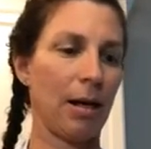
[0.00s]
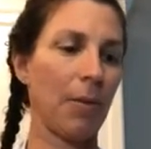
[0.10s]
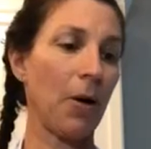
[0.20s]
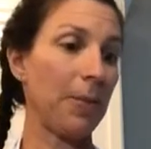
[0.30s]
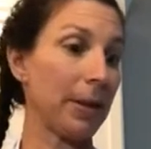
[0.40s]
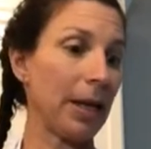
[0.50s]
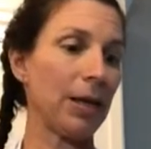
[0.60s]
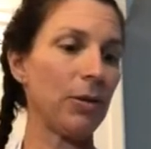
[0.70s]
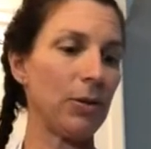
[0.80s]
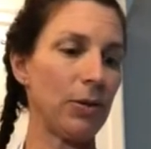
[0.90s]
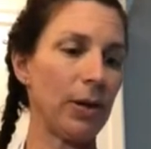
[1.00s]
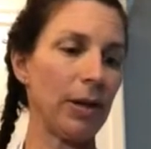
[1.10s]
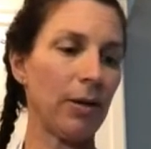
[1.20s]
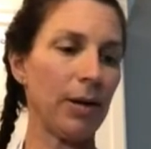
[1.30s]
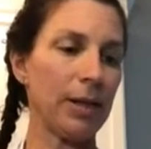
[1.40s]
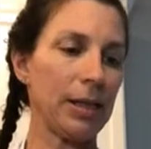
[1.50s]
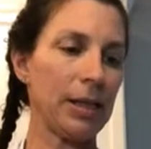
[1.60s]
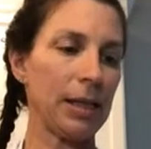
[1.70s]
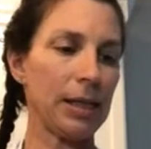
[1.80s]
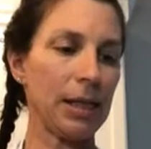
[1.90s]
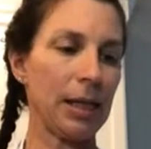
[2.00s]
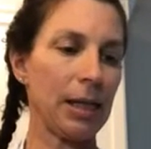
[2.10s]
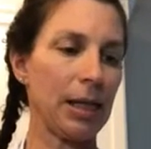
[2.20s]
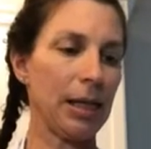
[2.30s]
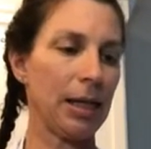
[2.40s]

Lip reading: I'm hoping that you do hear all this sizzling.